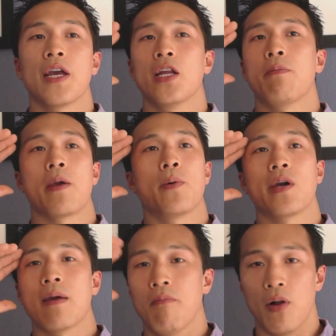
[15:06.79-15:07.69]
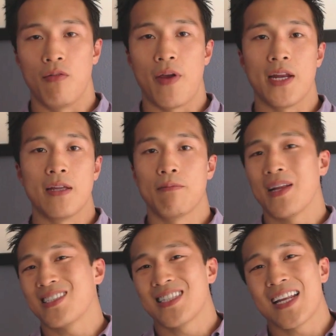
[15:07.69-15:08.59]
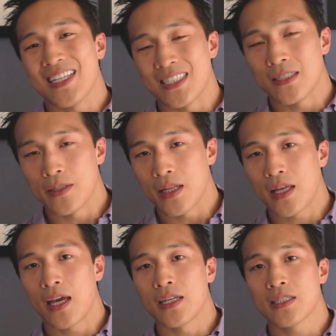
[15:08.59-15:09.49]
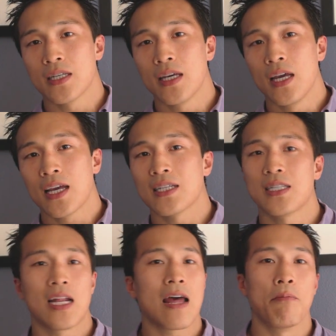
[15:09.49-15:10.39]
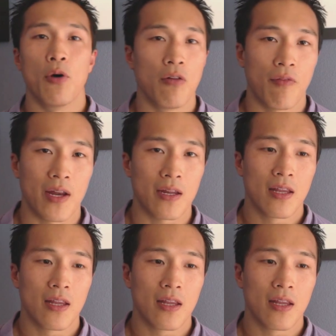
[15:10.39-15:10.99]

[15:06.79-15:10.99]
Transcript: People will get motivated, but it's not necessarily the case because they're not motivated.